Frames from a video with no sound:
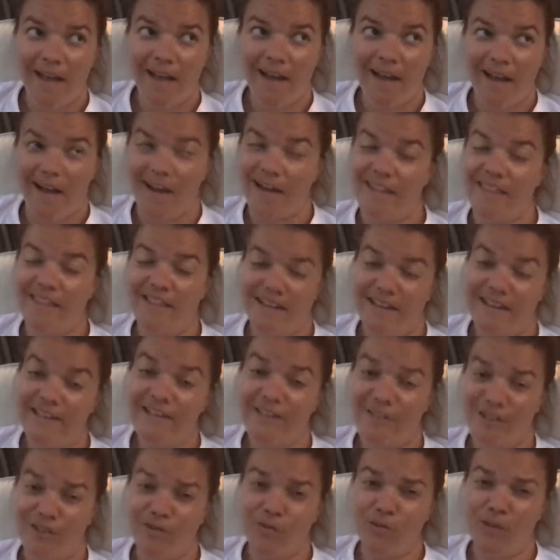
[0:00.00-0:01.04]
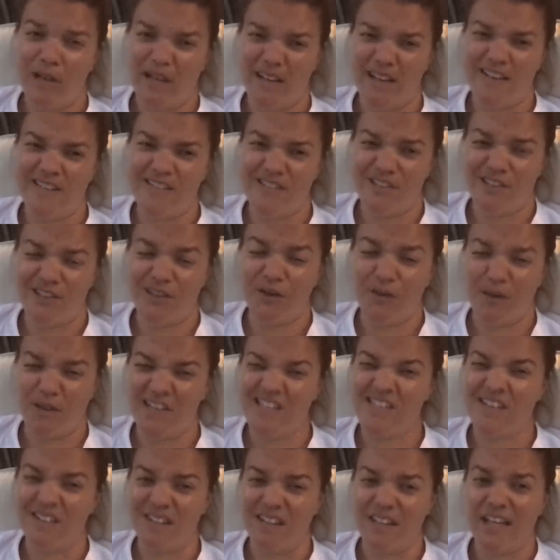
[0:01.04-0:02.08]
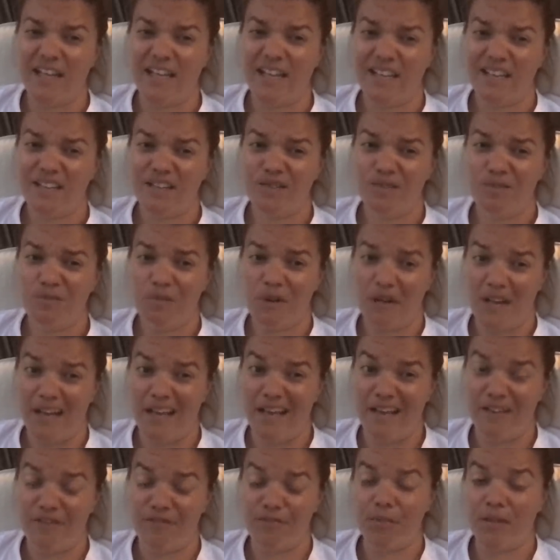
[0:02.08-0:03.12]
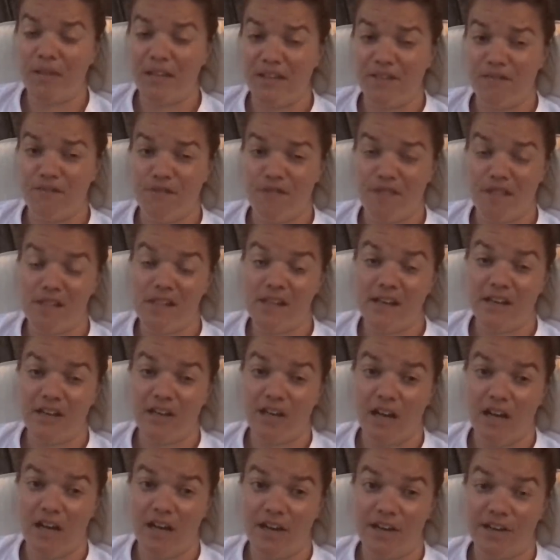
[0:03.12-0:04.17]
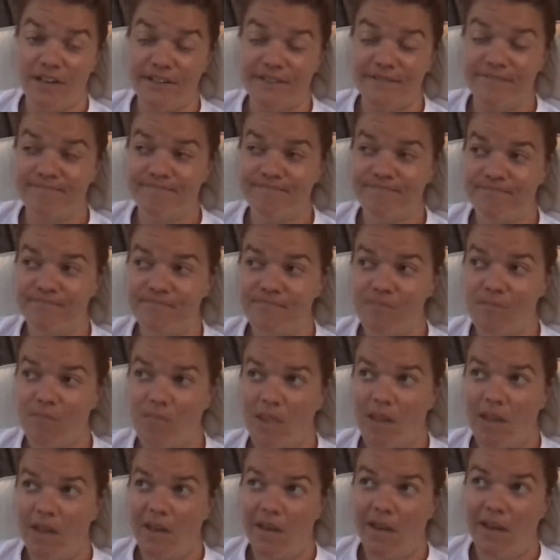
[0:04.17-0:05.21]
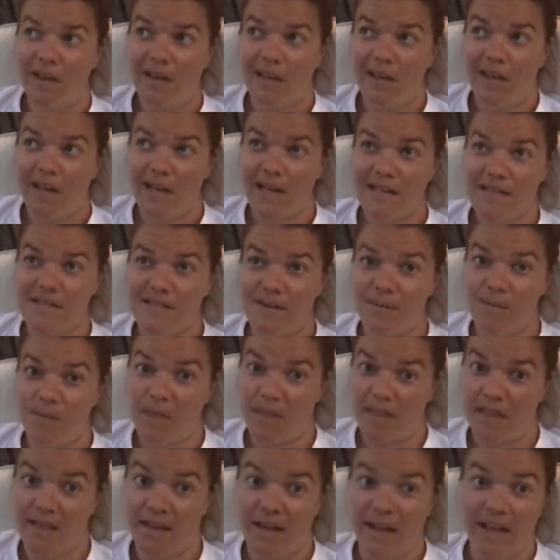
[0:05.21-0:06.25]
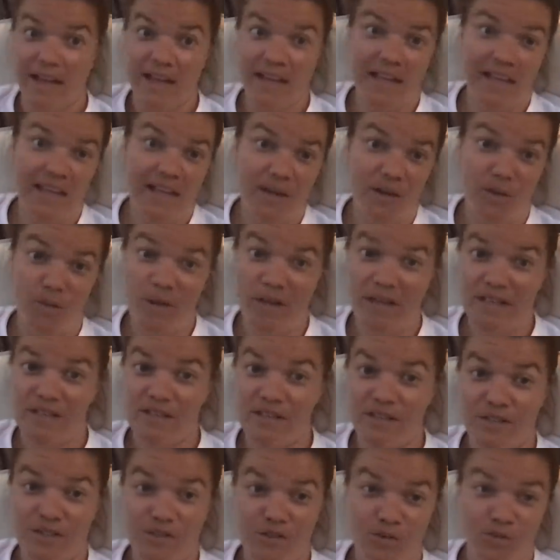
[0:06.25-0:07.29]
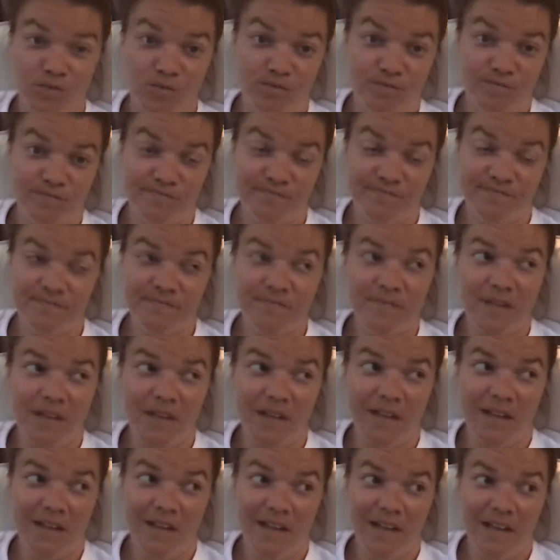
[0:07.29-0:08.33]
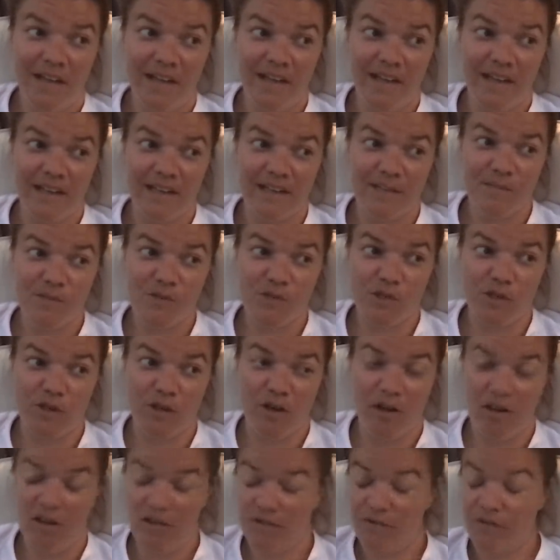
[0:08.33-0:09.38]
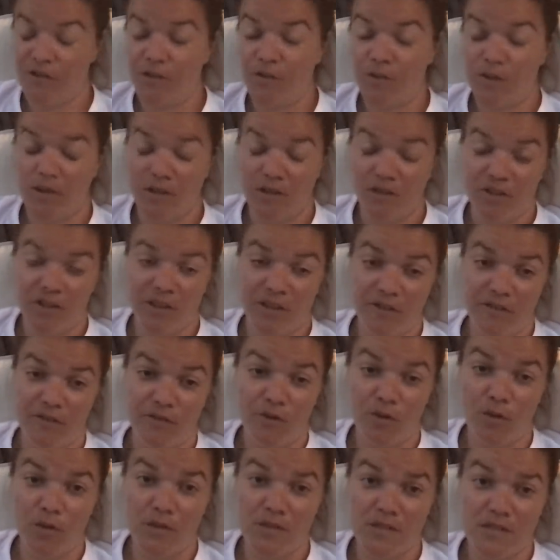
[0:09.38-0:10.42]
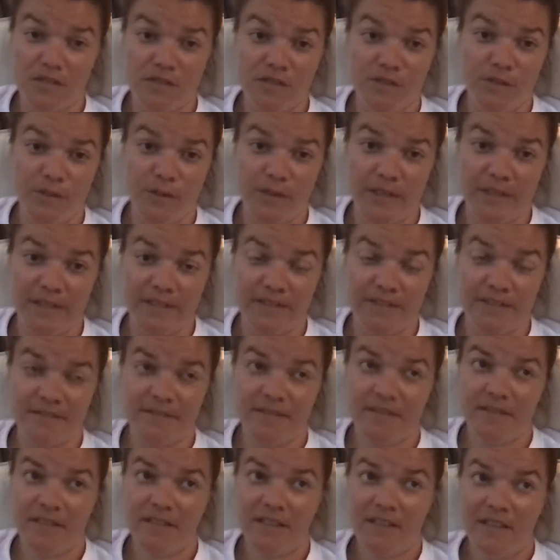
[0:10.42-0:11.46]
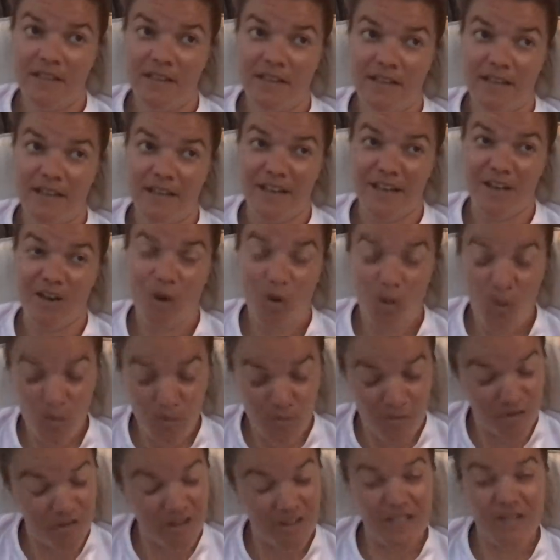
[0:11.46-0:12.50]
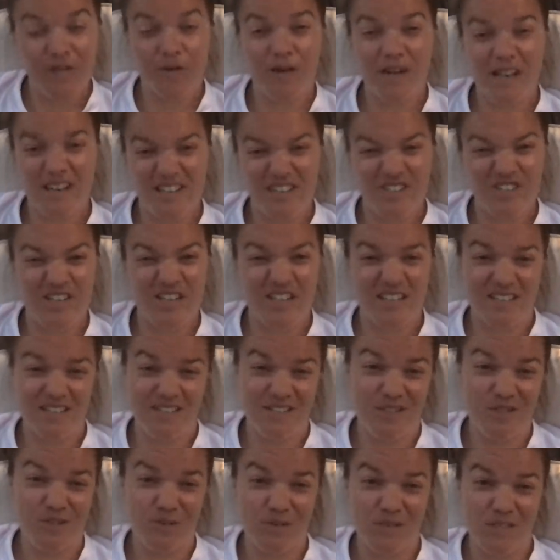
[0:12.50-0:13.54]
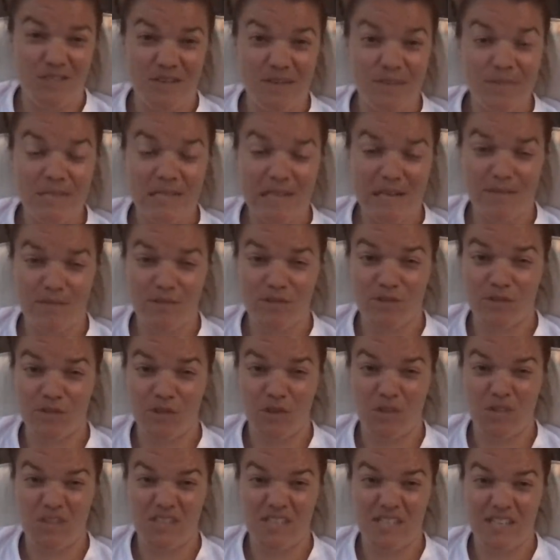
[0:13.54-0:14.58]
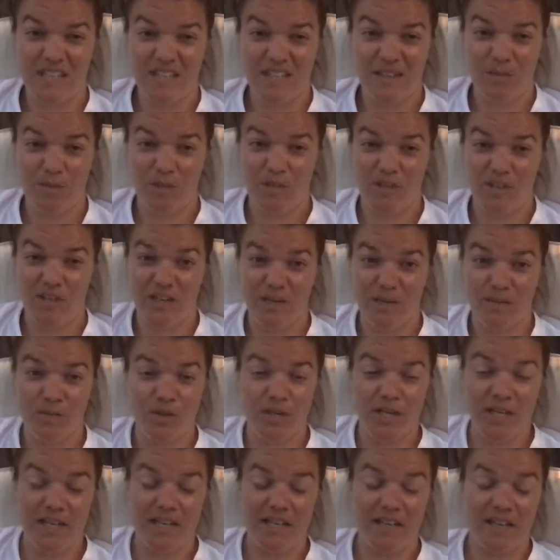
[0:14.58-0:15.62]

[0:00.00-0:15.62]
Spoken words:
I think you guys are going to like what I have planned for the letter R. It's something that I can't wait to do, and I'm sure all of you are looking forward to doing, and hopefully you get a chance to do it sometimes throughout the day when you get a break.